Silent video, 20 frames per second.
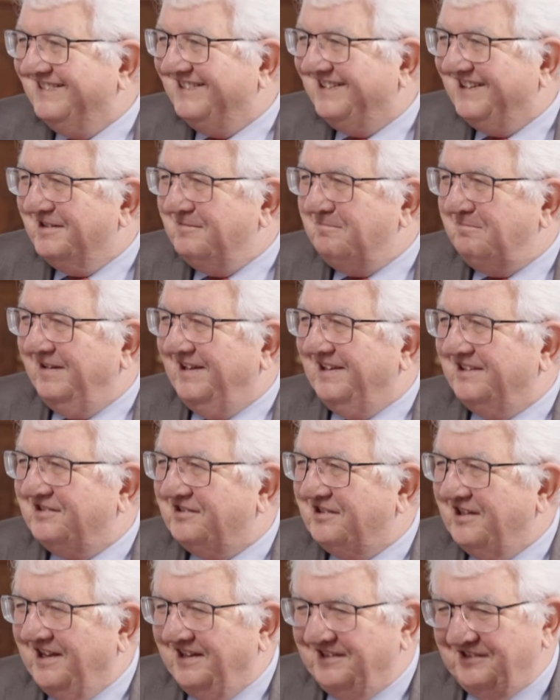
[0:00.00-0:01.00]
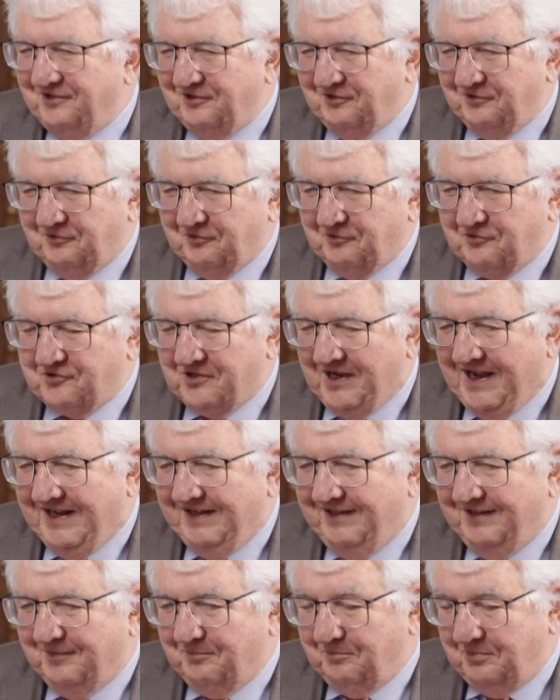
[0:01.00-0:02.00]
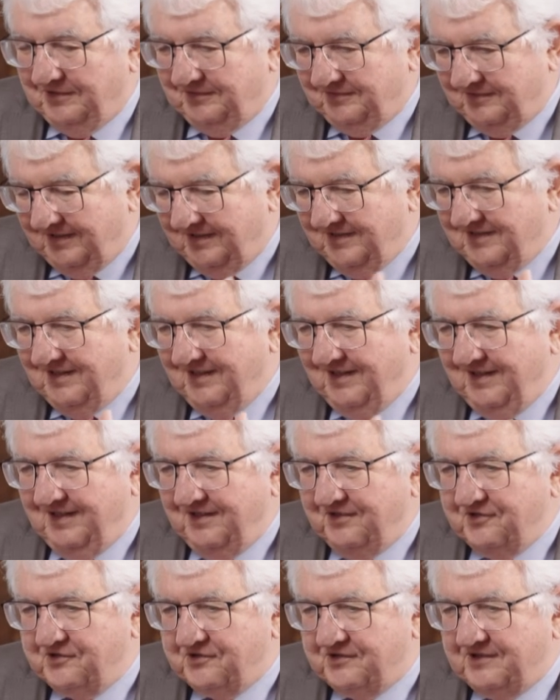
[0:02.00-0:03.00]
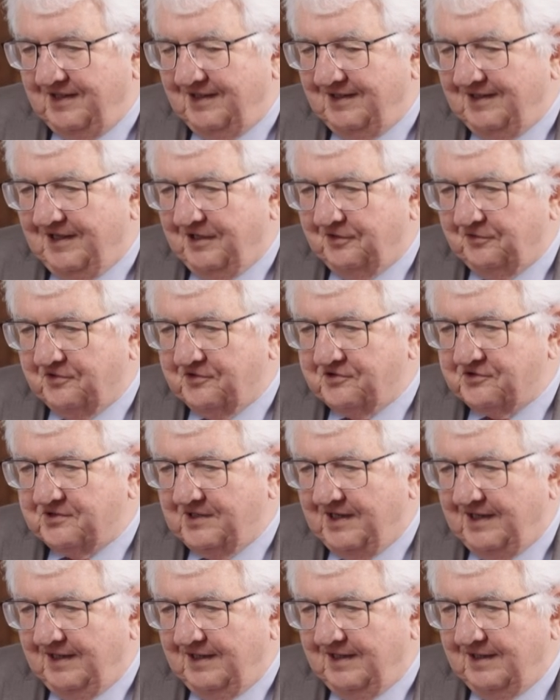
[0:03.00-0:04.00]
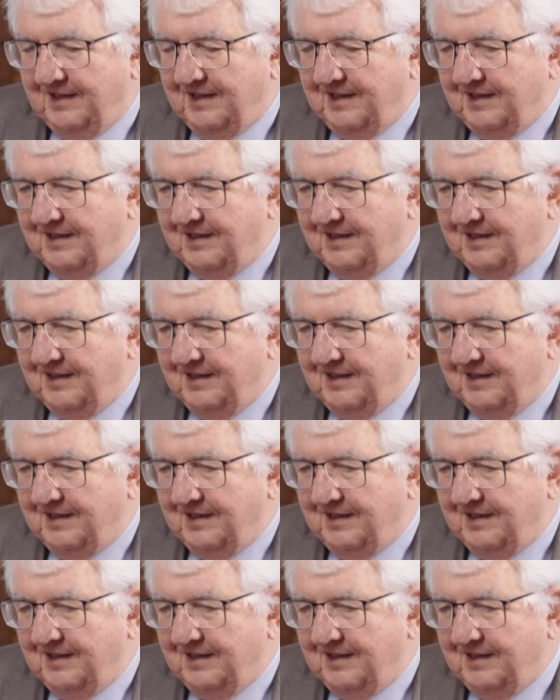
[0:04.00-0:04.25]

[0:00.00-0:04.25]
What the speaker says: compared to China, but still, how to say,